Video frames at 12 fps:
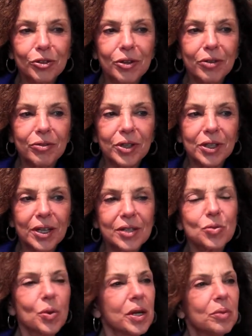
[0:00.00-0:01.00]
I
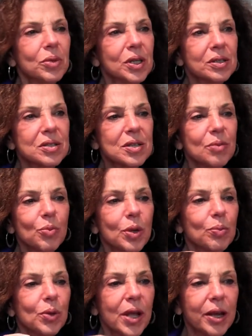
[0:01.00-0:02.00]
realized, wait a minute, some
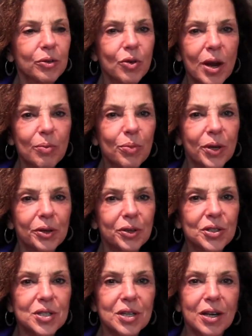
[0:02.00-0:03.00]
people had
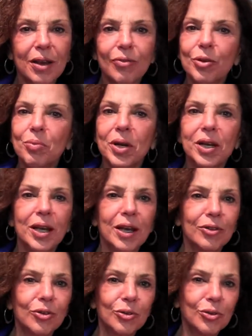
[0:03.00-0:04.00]
grandparents, and everybody I
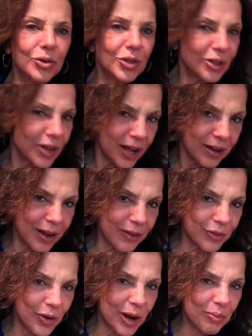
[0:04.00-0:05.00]
knew did not
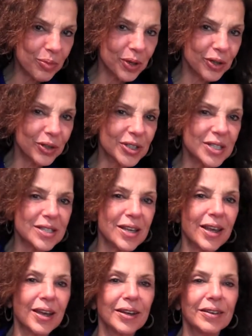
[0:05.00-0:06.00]
have grandparents,
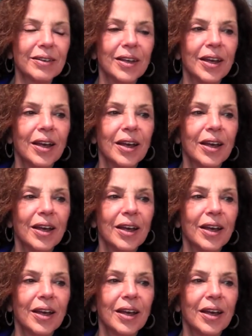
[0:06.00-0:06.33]
and